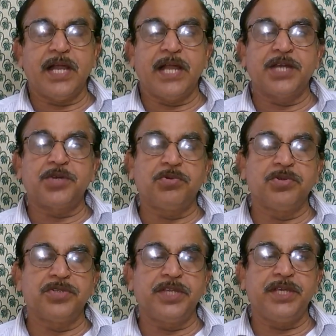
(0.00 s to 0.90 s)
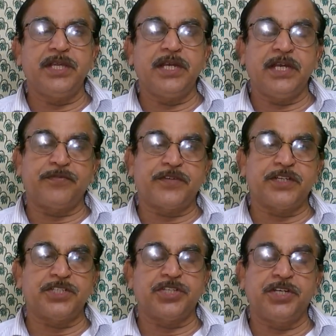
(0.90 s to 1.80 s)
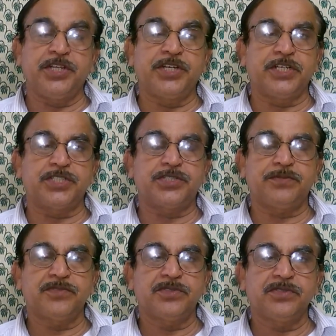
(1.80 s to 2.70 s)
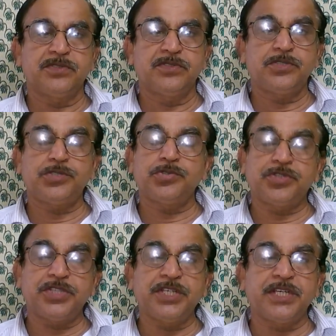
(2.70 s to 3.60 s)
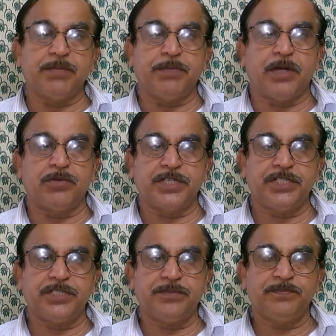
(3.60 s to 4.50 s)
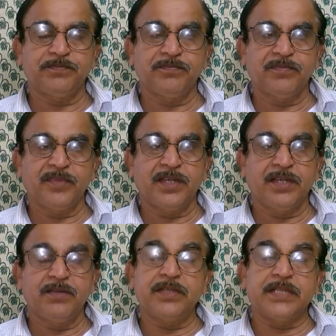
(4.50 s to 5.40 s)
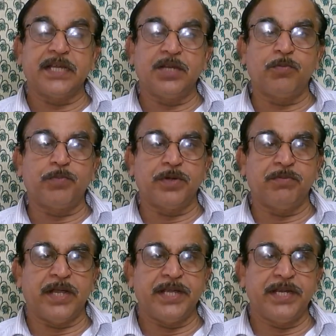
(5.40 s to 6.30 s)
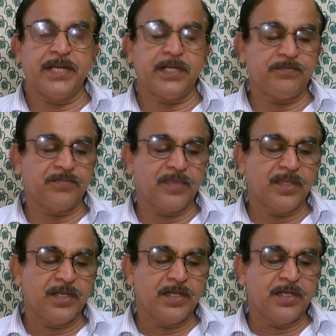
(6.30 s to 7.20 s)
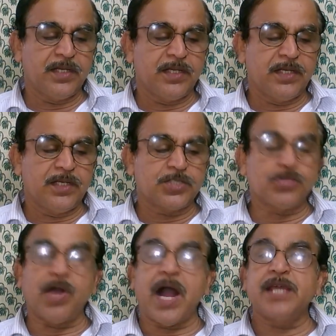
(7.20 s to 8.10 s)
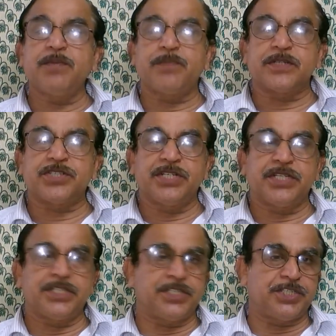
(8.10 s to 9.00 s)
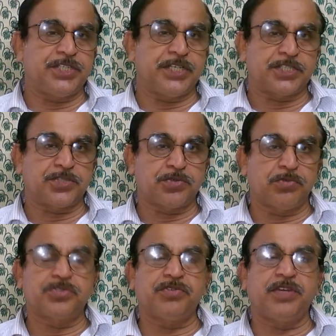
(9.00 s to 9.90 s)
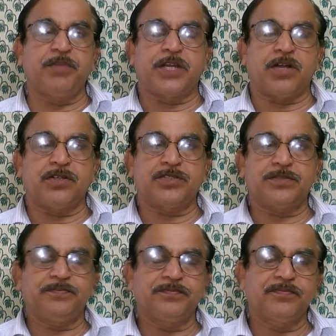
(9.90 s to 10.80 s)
and told the leftist leaders to think about it with an open mind. So I presented it here exclusively because